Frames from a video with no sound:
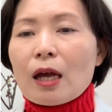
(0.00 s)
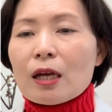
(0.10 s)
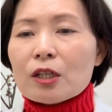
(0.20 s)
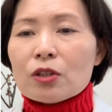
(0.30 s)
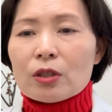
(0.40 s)

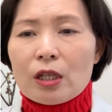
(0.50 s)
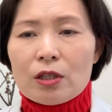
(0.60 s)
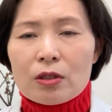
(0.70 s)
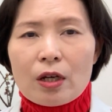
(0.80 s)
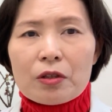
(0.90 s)
and
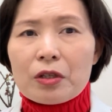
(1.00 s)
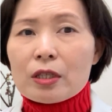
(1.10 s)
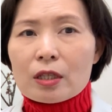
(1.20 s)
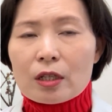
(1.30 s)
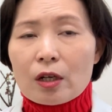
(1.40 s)
it's
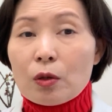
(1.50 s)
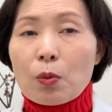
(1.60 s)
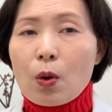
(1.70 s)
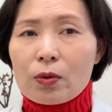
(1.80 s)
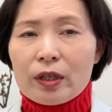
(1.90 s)
unnecessary
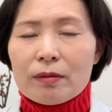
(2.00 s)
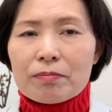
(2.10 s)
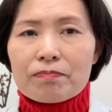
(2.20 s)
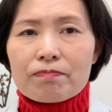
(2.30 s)
worry.